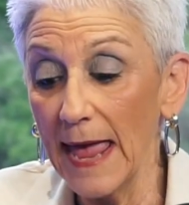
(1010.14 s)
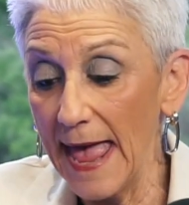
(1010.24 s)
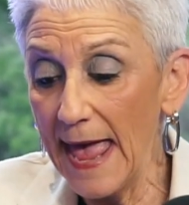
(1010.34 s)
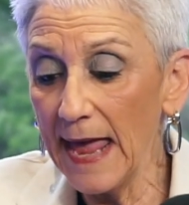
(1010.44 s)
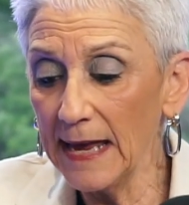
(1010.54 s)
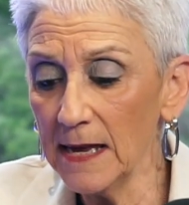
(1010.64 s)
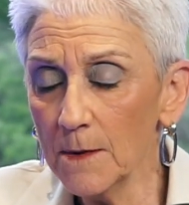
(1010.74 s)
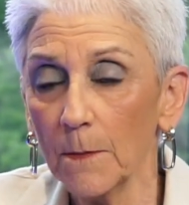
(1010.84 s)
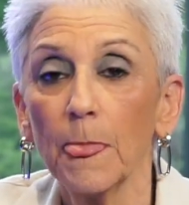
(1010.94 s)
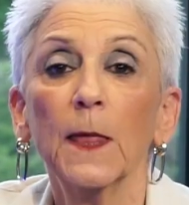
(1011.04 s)

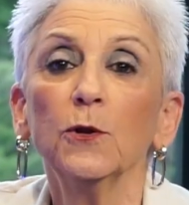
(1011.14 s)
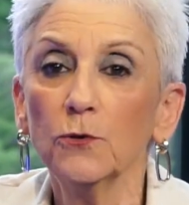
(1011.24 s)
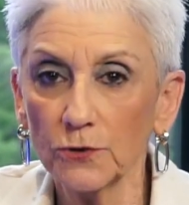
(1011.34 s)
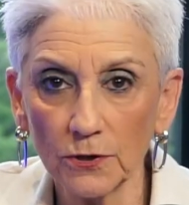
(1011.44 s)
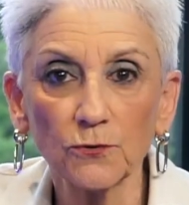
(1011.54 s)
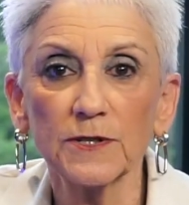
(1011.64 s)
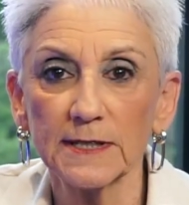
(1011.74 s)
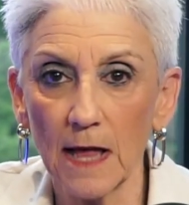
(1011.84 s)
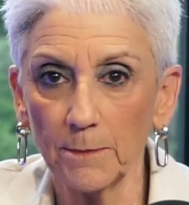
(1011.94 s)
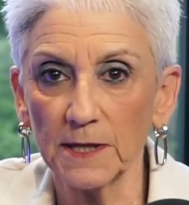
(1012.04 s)
A, your children
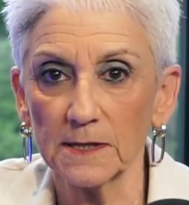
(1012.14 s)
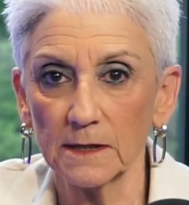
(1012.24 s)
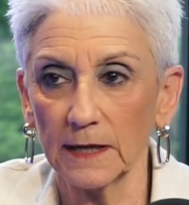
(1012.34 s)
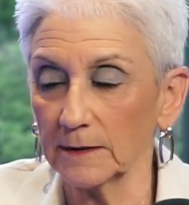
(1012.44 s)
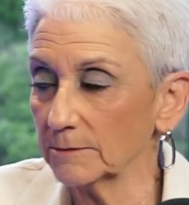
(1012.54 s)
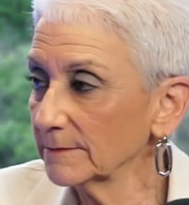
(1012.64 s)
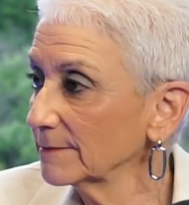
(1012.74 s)
stop listening.